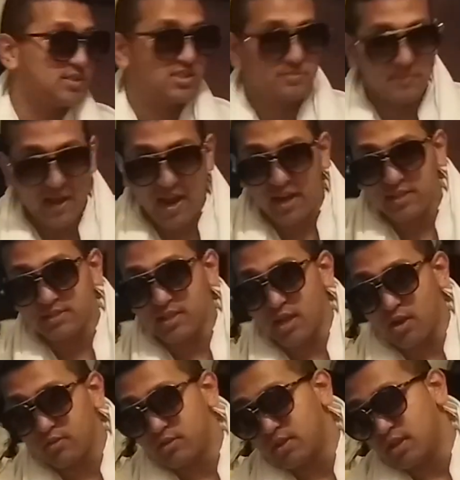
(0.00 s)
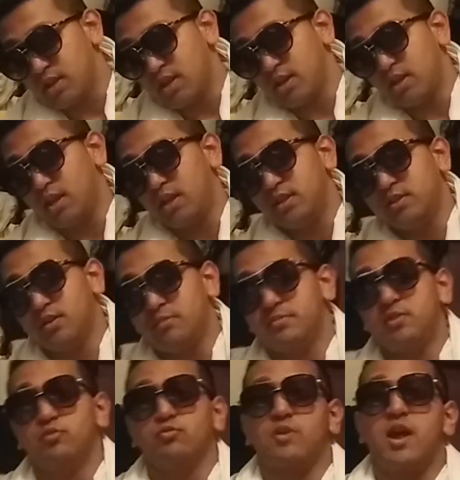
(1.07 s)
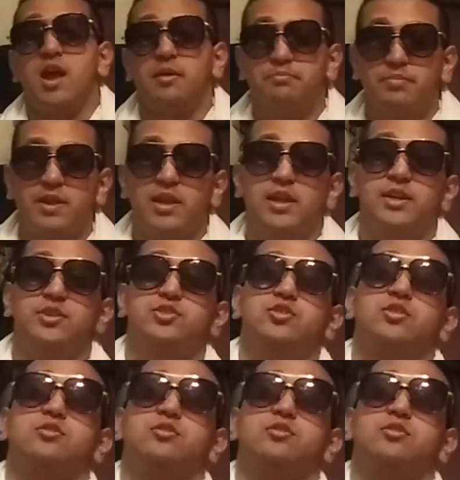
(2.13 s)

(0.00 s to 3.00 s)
SmackDown in AEW Rampage.